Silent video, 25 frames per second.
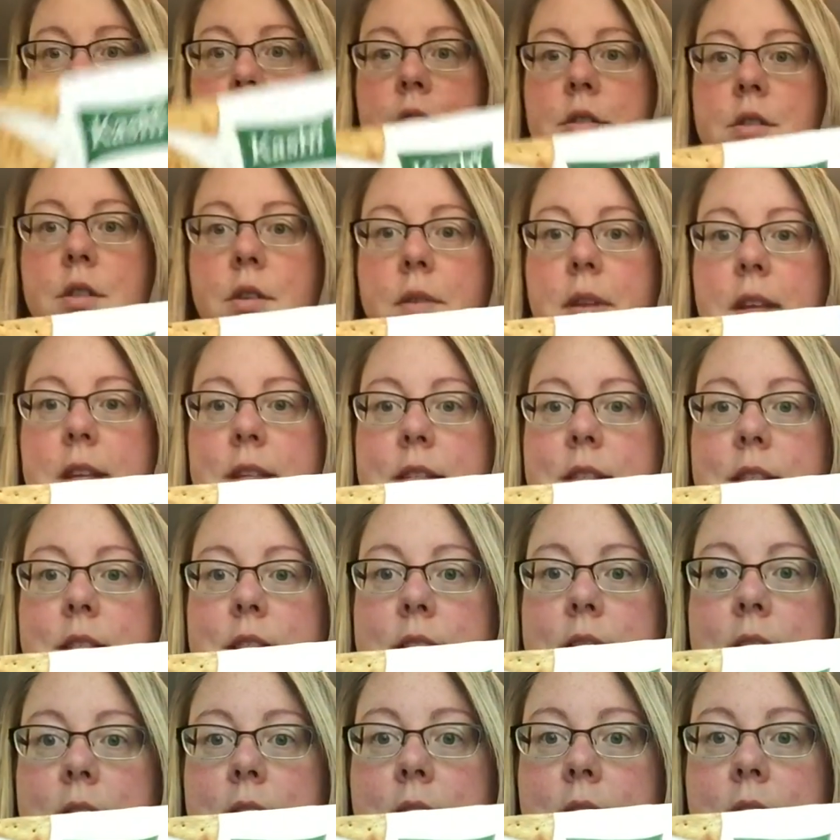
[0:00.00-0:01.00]
So this
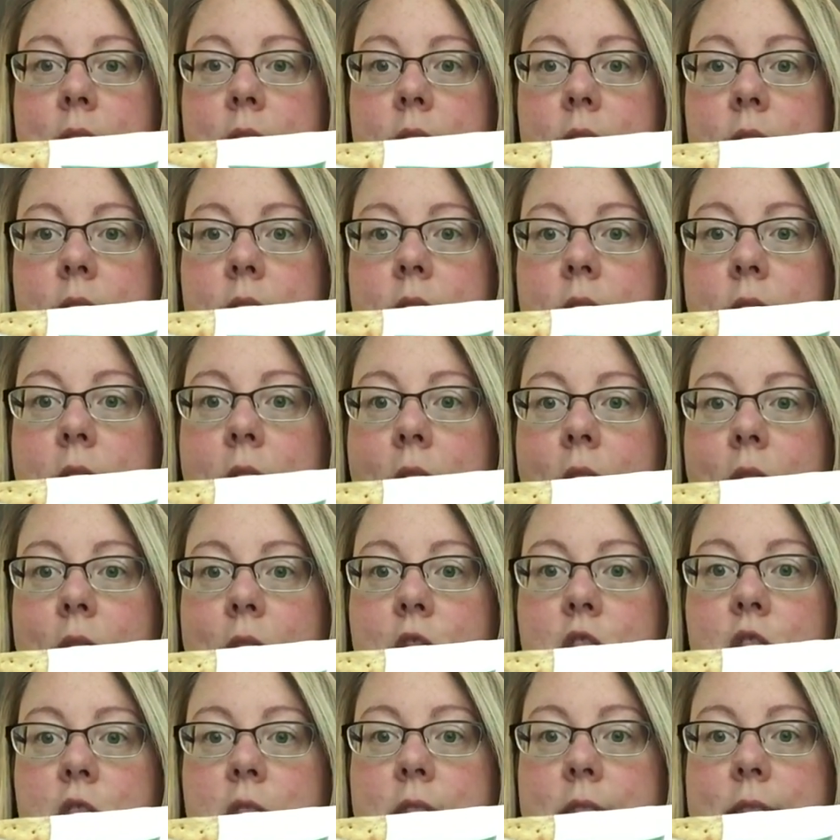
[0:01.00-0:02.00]
is the
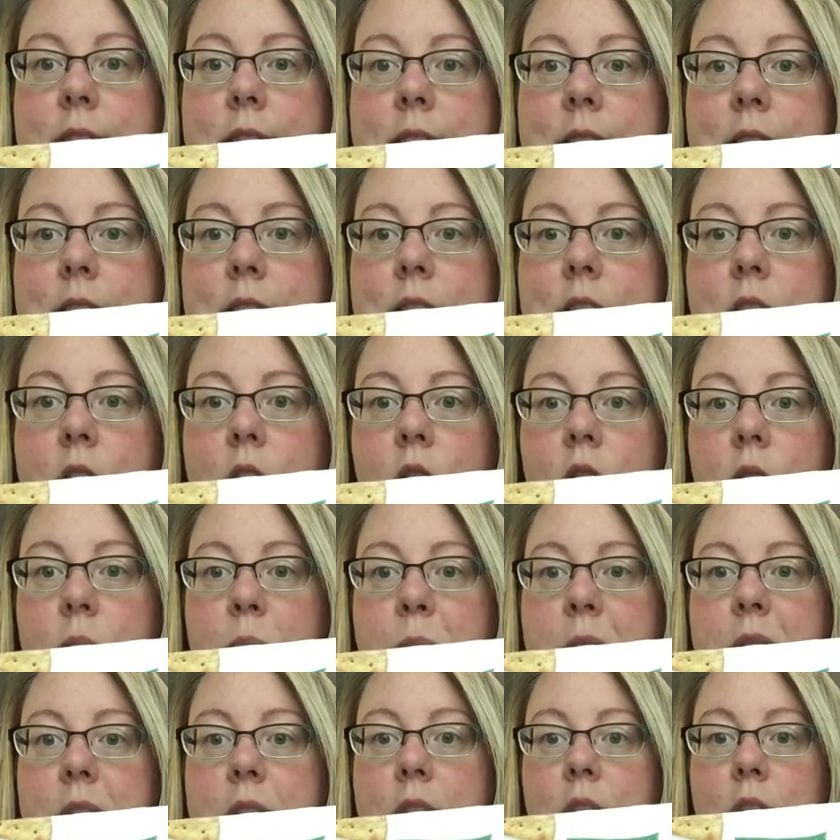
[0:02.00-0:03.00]
Kashi sea salt
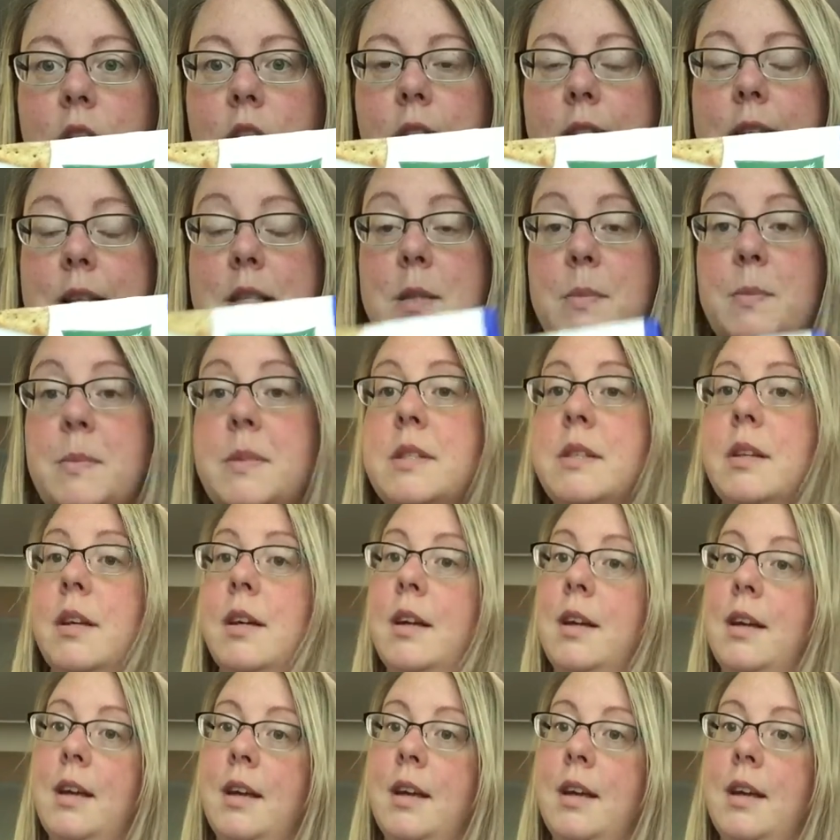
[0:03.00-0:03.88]
Pita crisps.